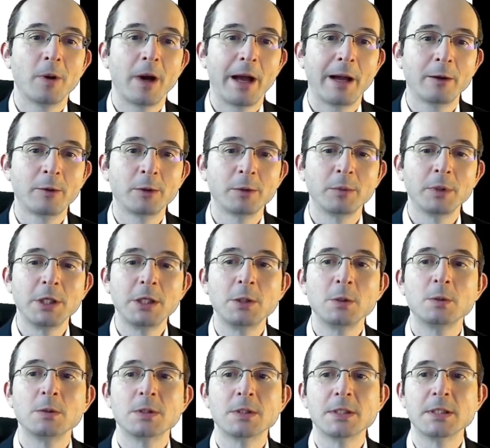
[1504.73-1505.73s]
how can we
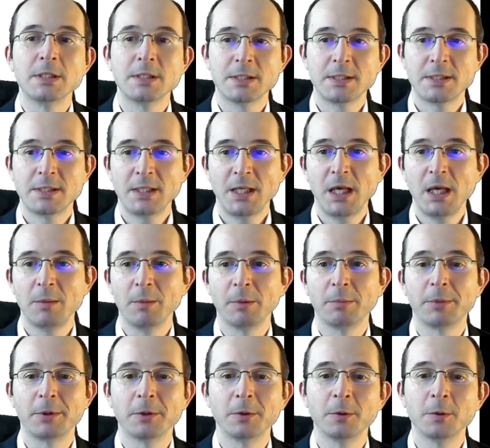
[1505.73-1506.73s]
use the same
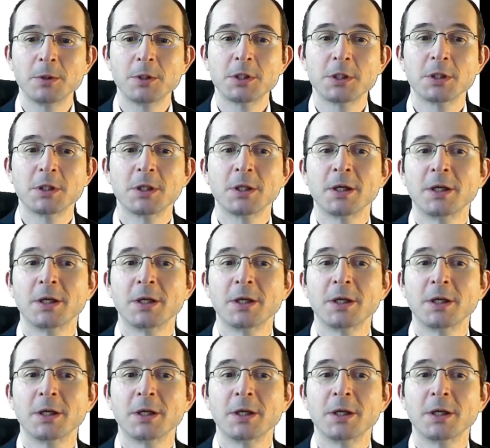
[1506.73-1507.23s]
approach